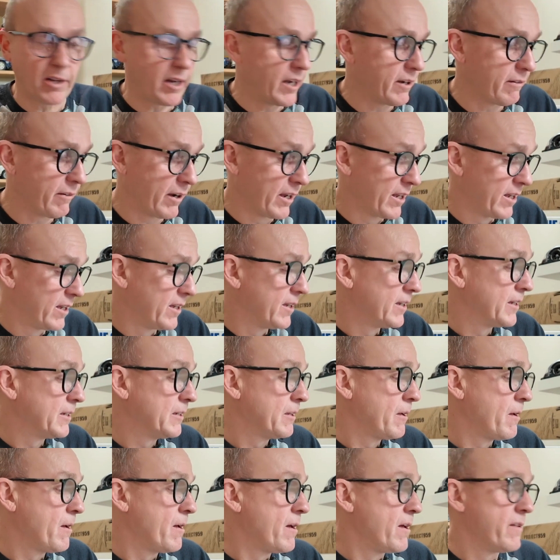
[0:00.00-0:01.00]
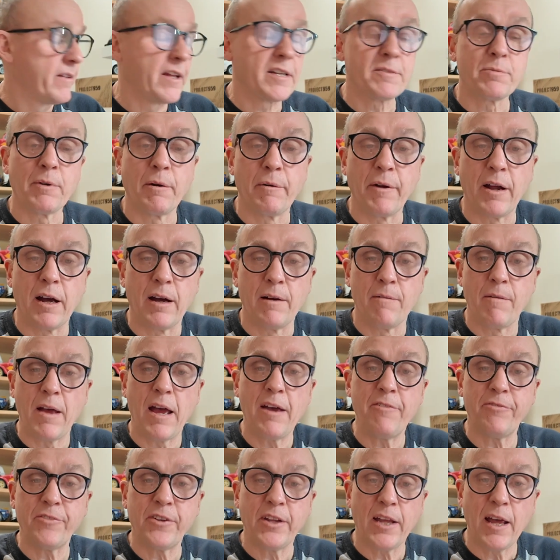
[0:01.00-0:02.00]
Anyway, that's where we are.
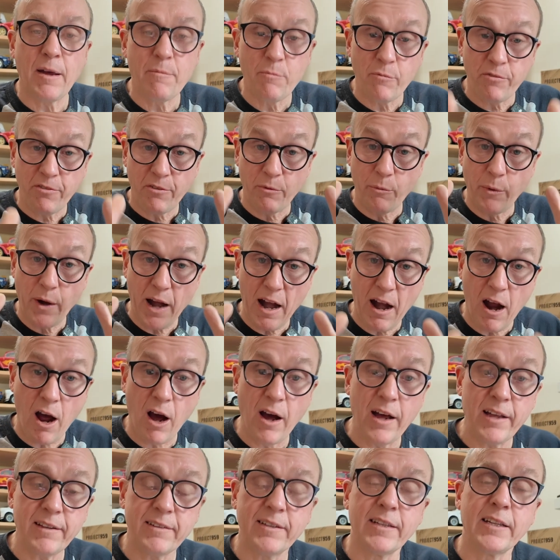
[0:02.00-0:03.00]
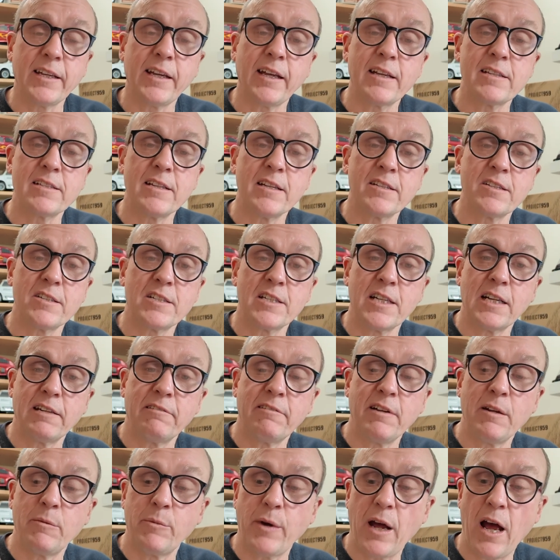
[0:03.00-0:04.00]
FDM for where I think it's
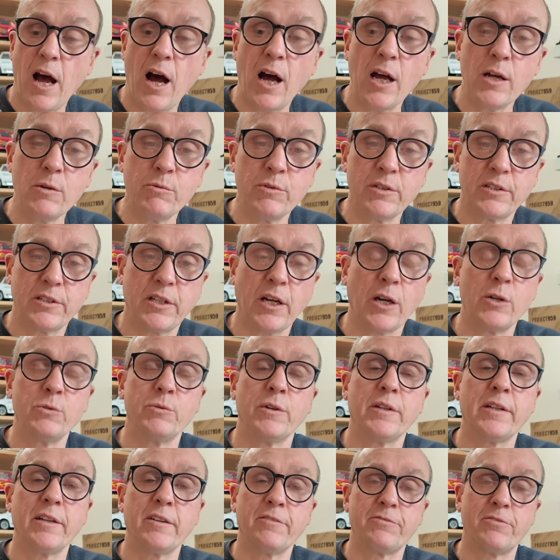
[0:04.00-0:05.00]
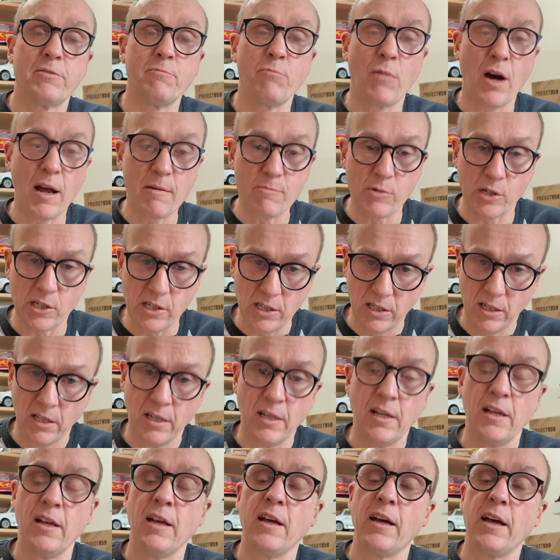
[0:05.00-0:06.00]
necessary, where I would go with it for my model,
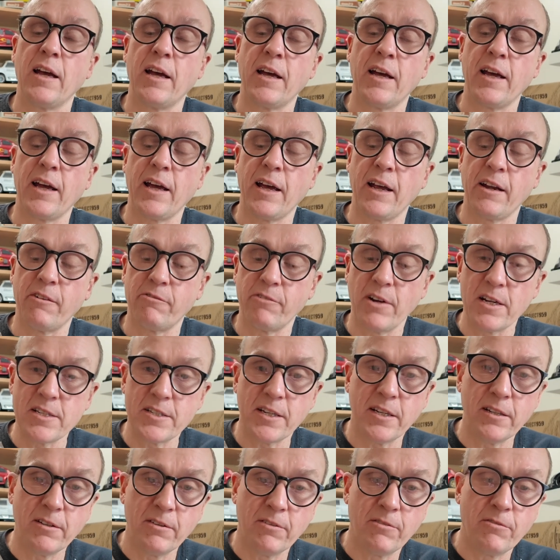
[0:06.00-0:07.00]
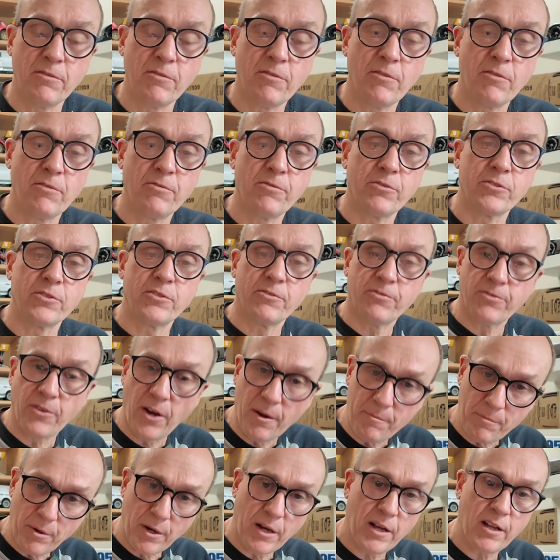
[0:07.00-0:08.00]
and resin for the
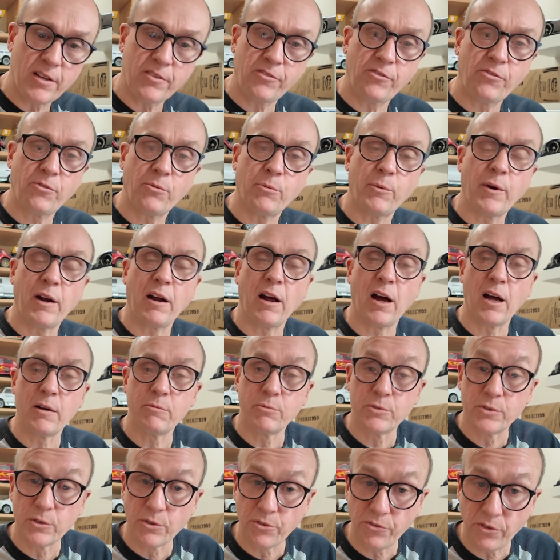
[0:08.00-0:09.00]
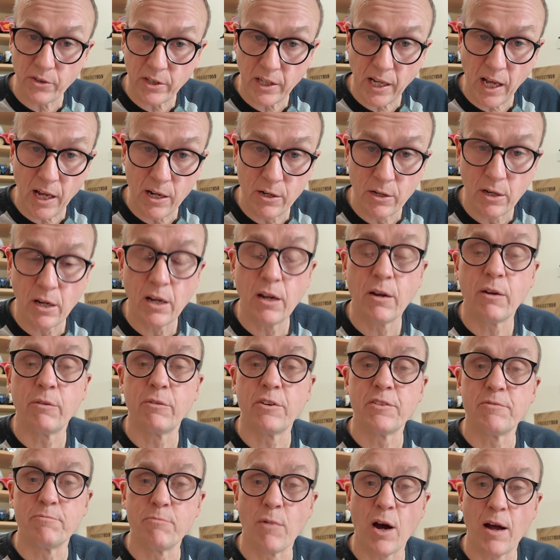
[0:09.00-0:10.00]
fine parts where I would also go
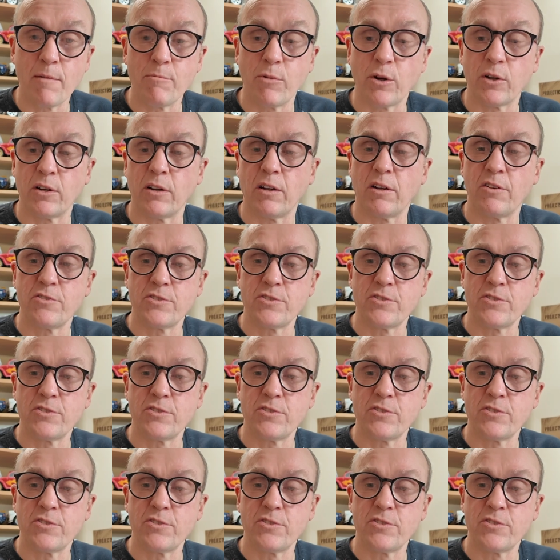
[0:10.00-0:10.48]
with my model.